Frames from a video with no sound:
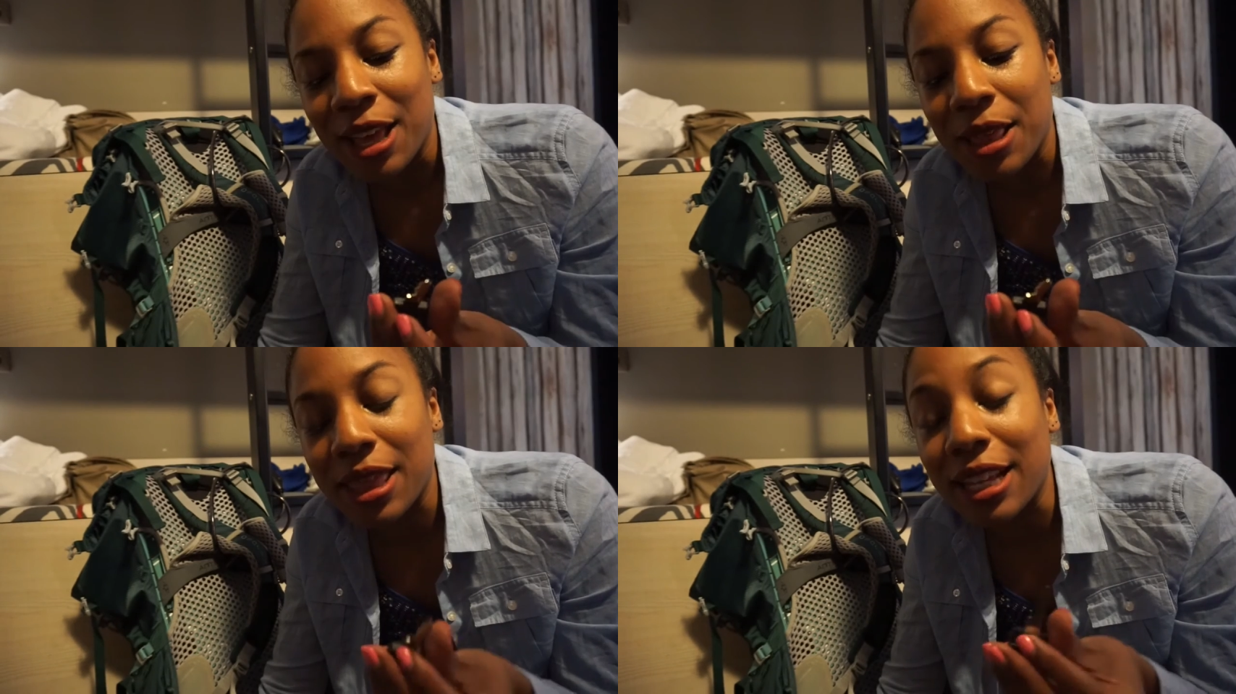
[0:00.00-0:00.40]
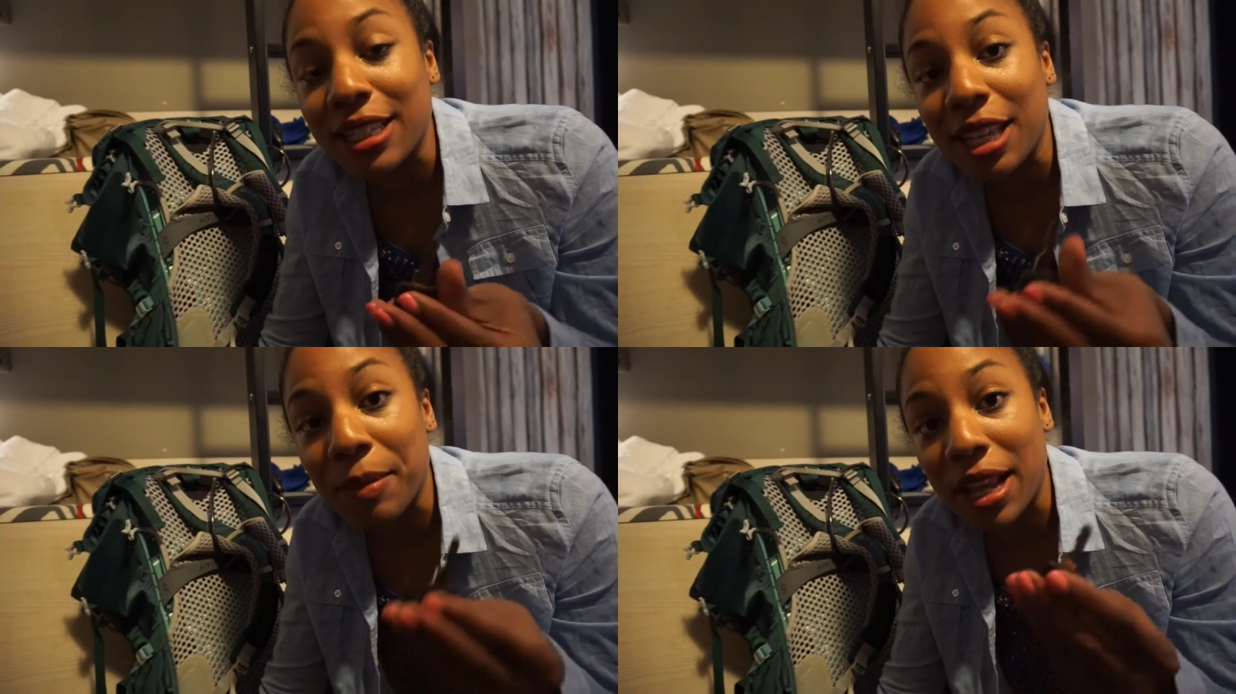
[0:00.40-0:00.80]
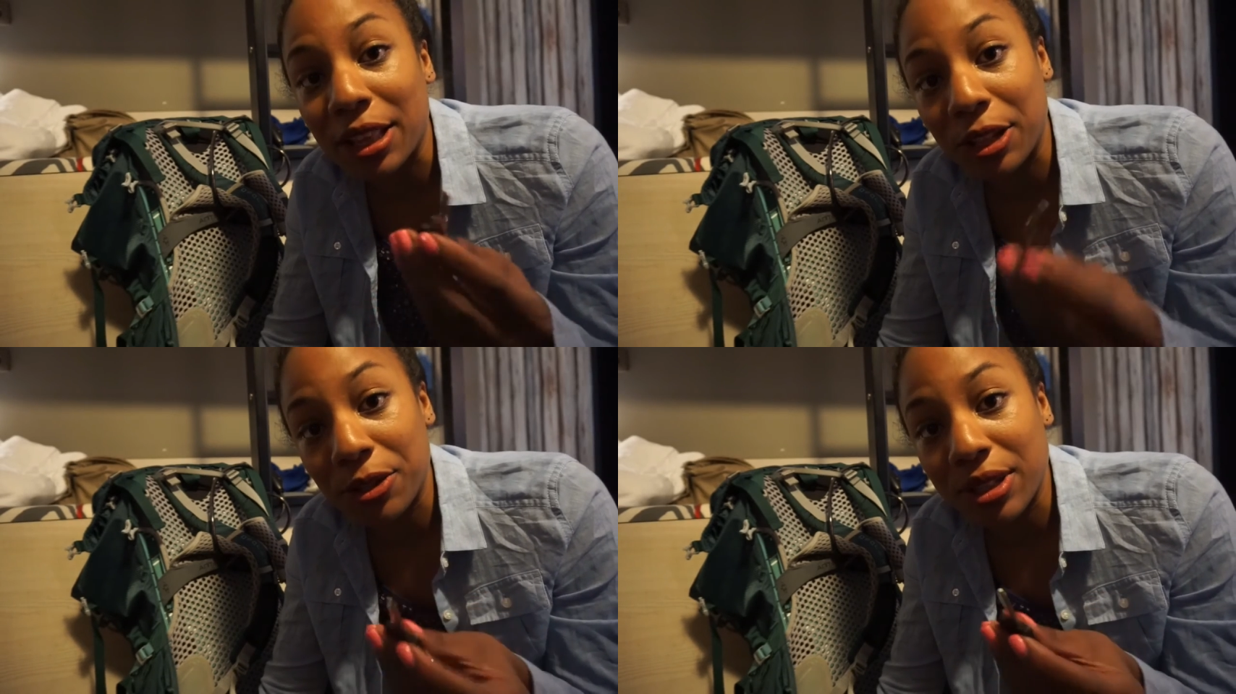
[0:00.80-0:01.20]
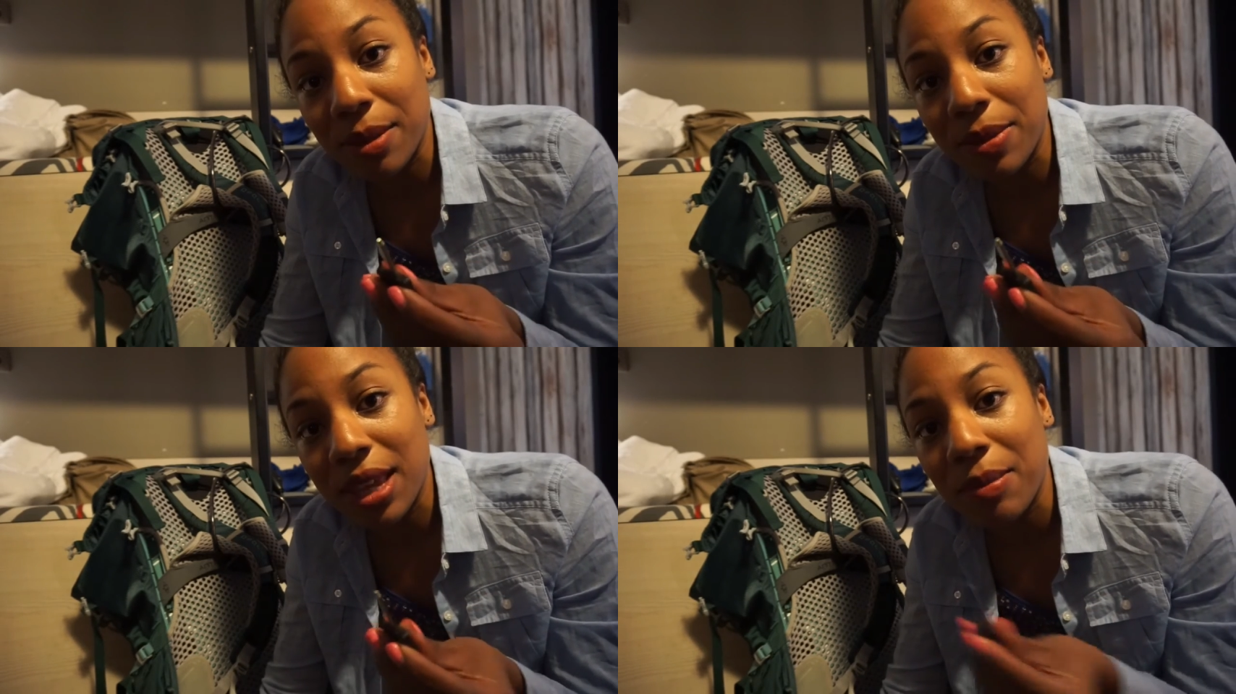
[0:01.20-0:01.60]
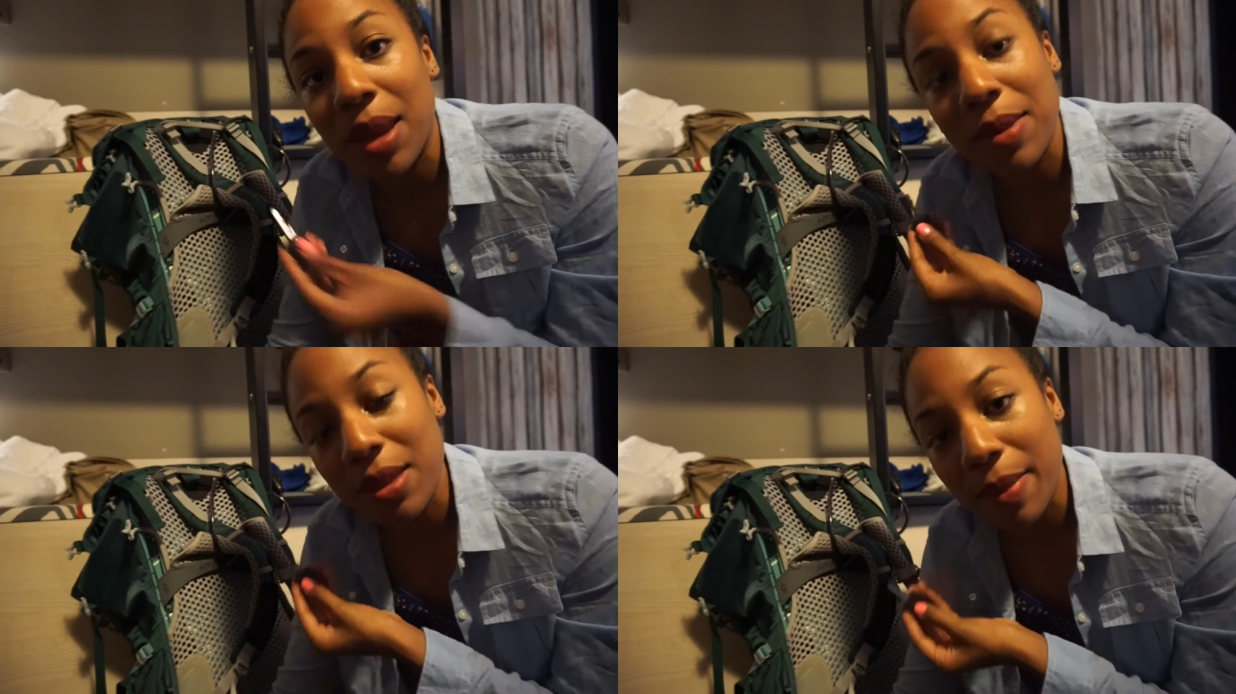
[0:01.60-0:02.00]
thinks they might lose something,
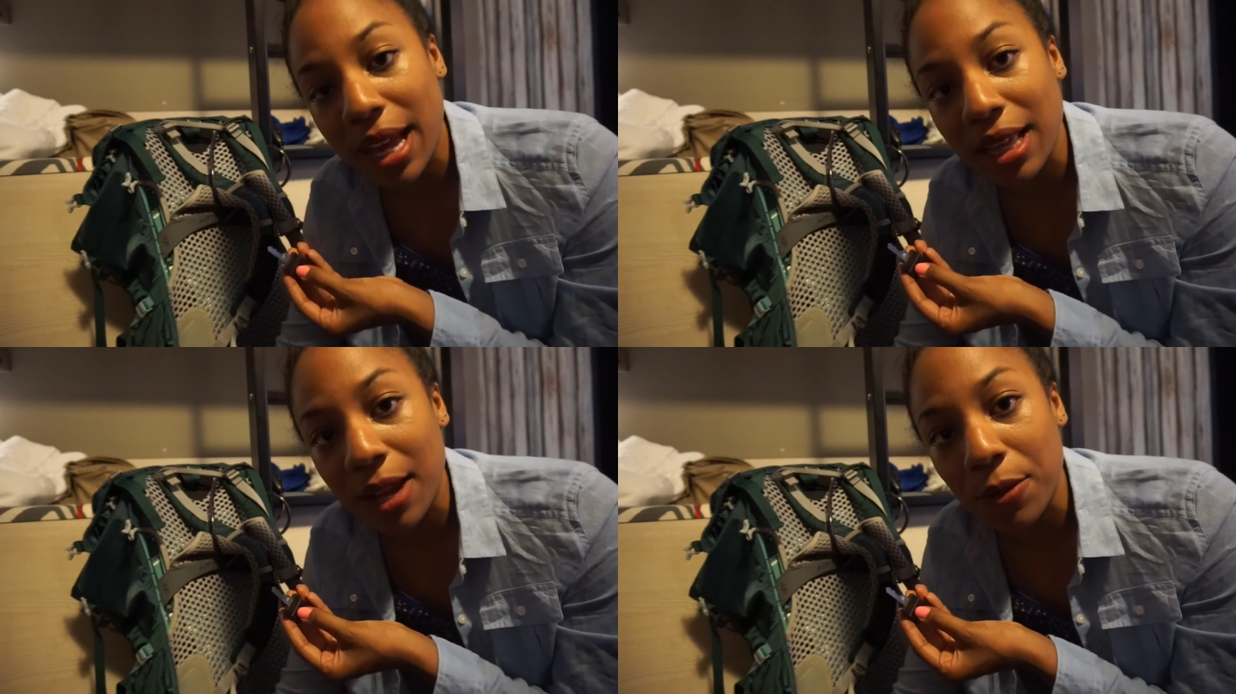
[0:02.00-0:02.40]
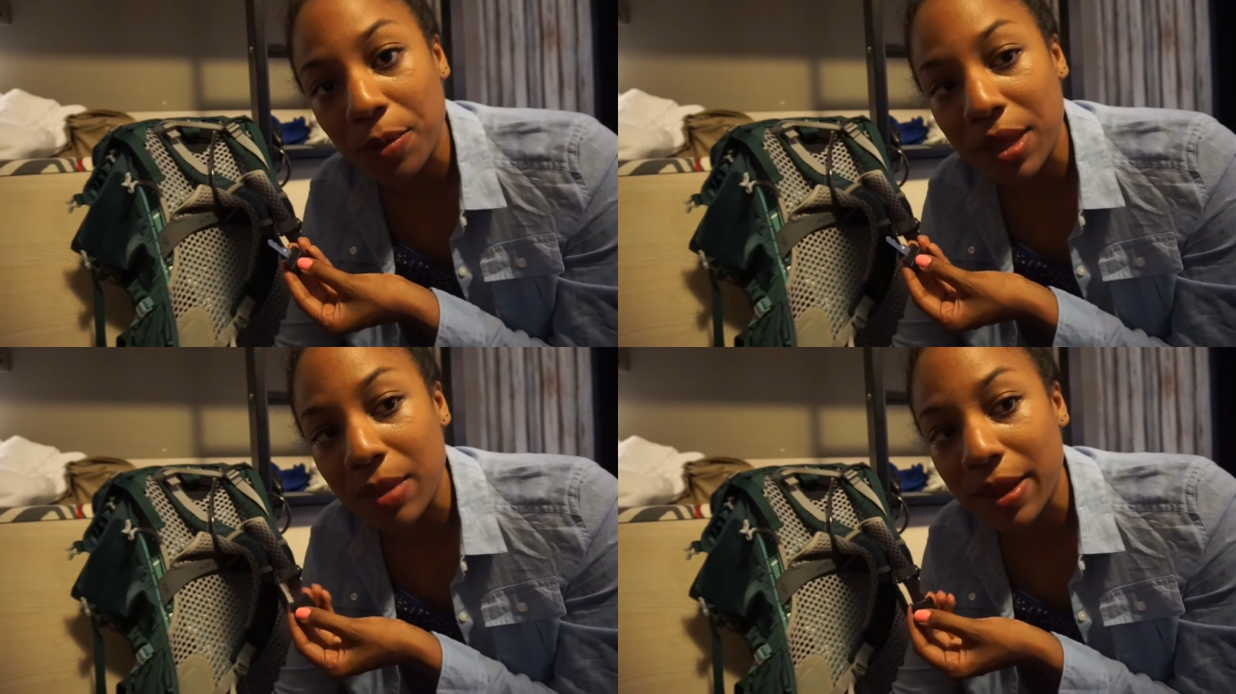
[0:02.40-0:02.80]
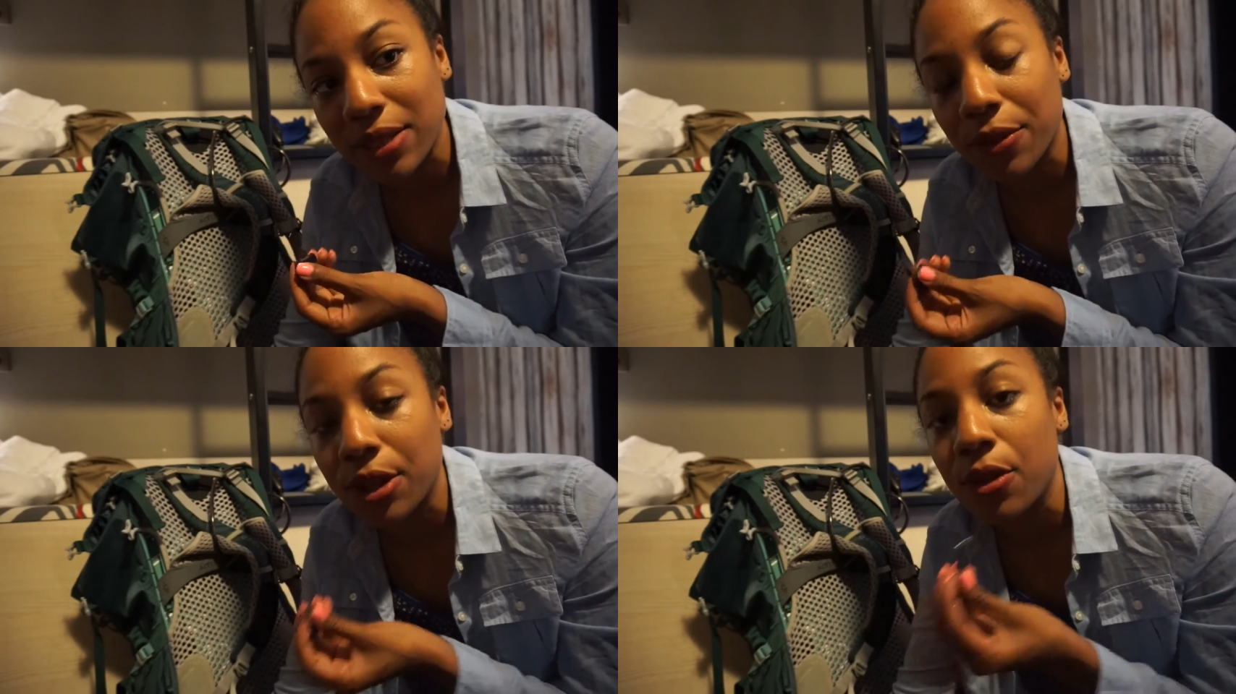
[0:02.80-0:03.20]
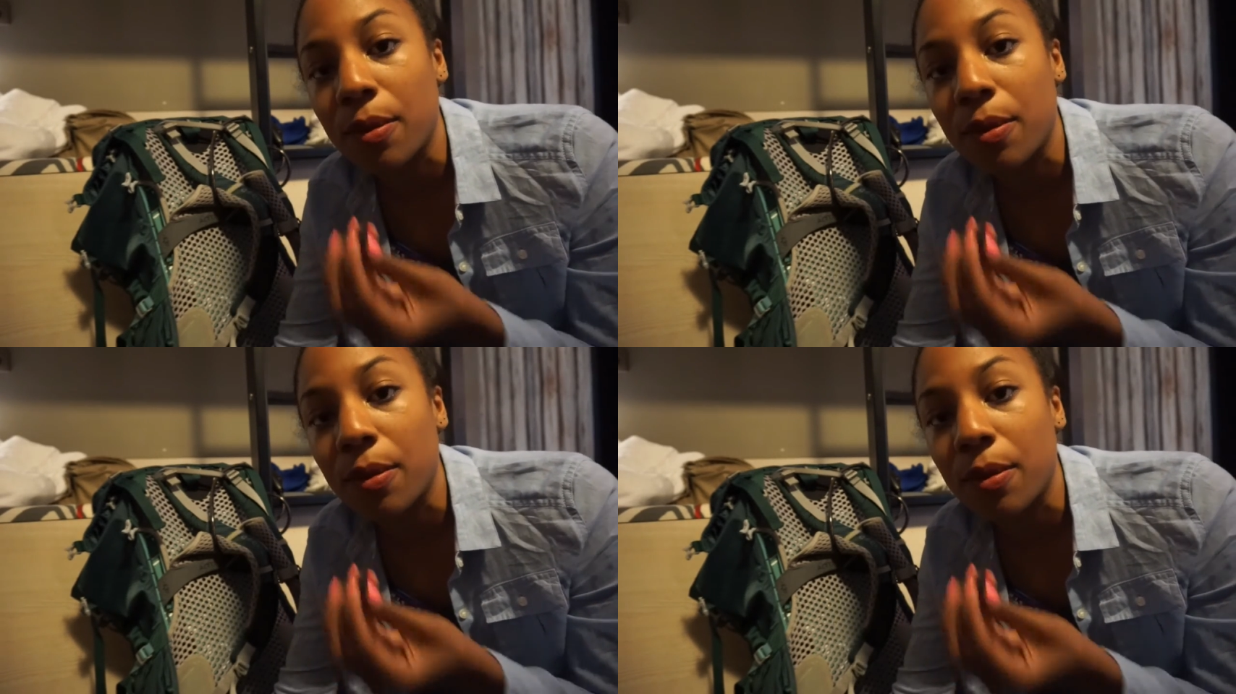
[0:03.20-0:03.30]
maybe the bike lock won't be the best for you,